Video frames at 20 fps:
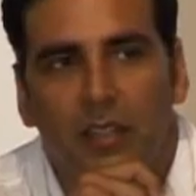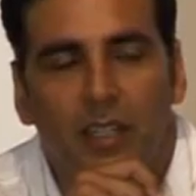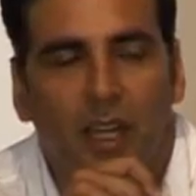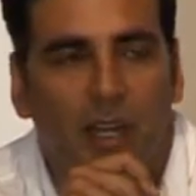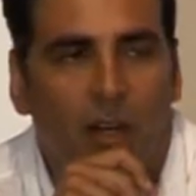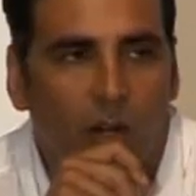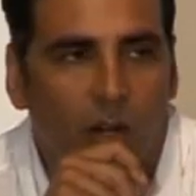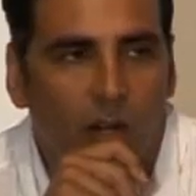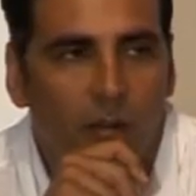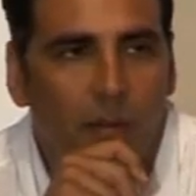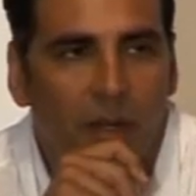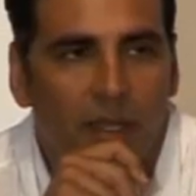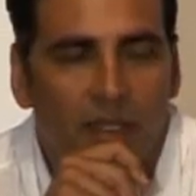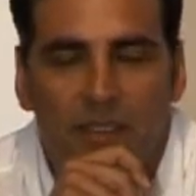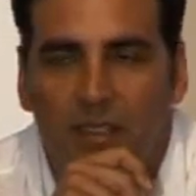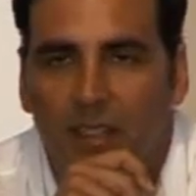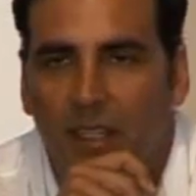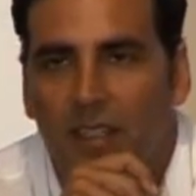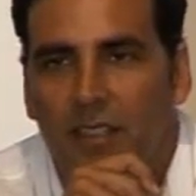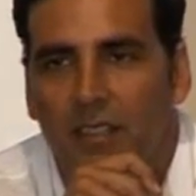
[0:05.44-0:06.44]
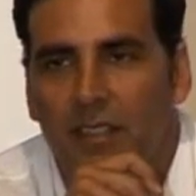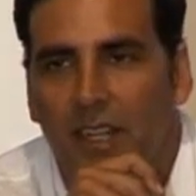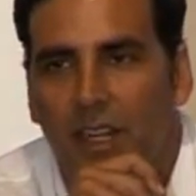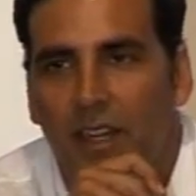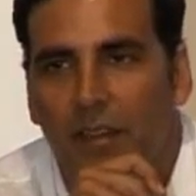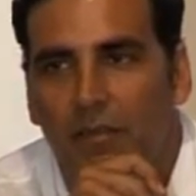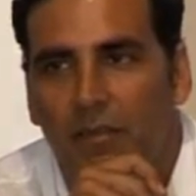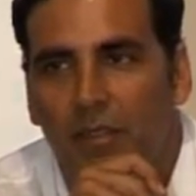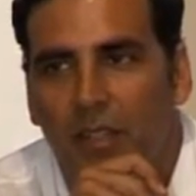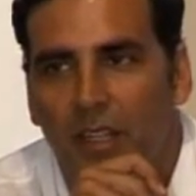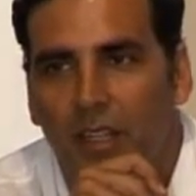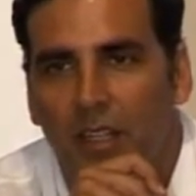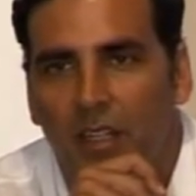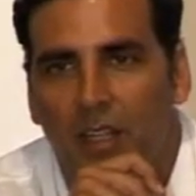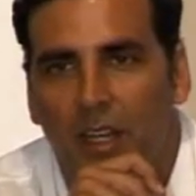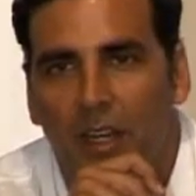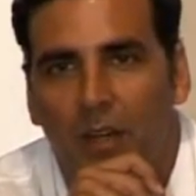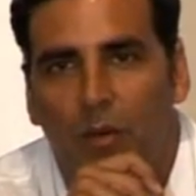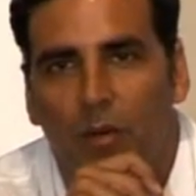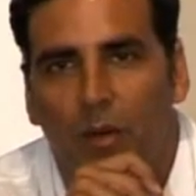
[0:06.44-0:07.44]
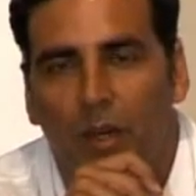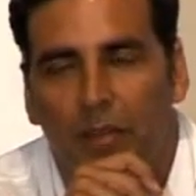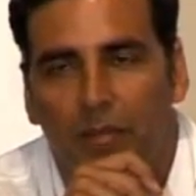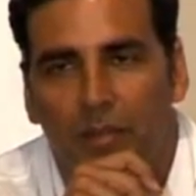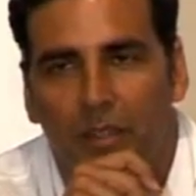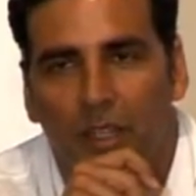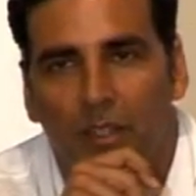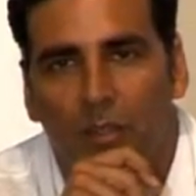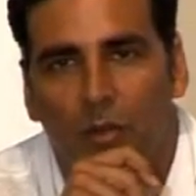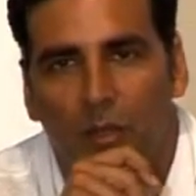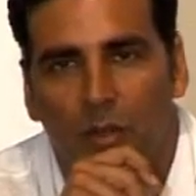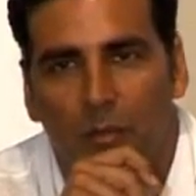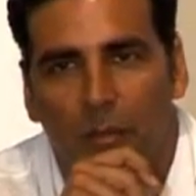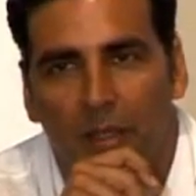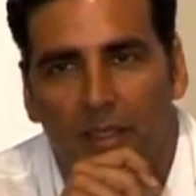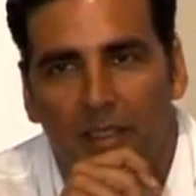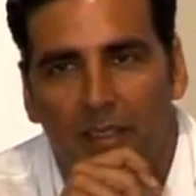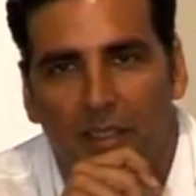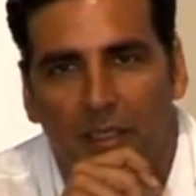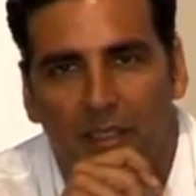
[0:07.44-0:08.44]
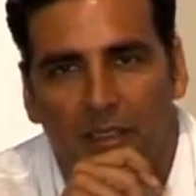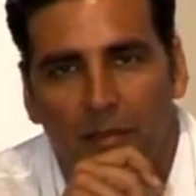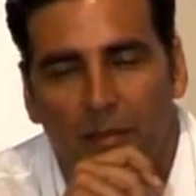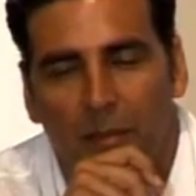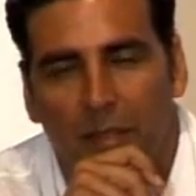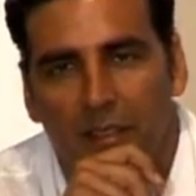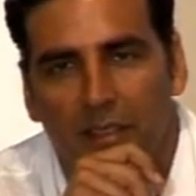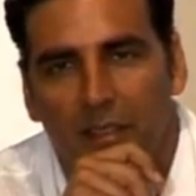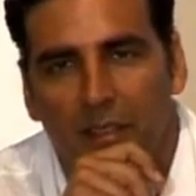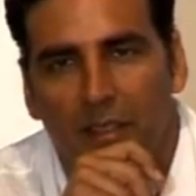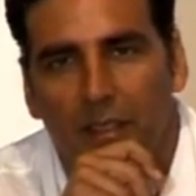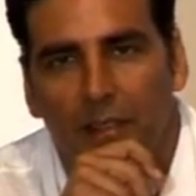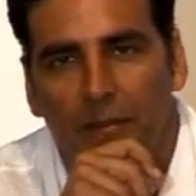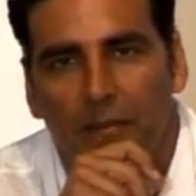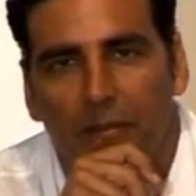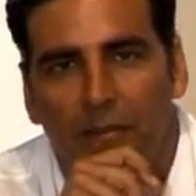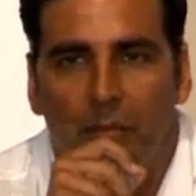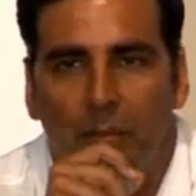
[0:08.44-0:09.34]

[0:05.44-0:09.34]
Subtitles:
Yeah, all my stunts, I've done all my stunts myself